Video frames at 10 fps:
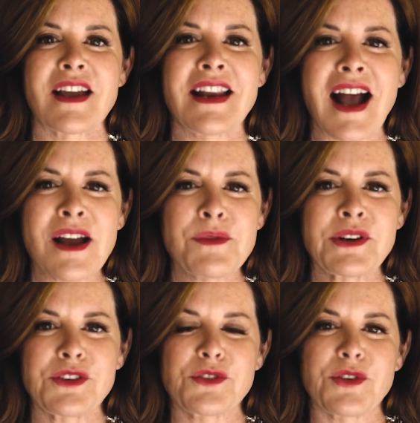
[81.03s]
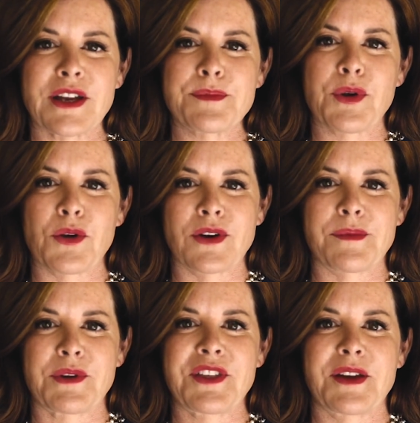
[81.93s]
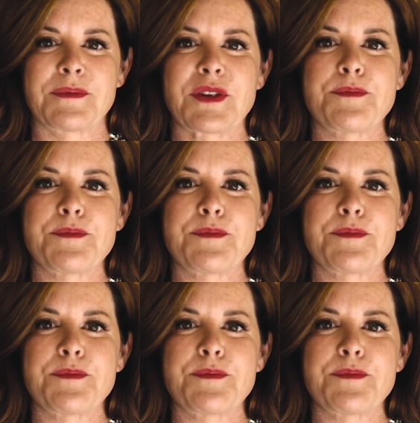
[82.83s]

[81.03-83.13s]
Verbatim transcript: and I wanted to create a program with him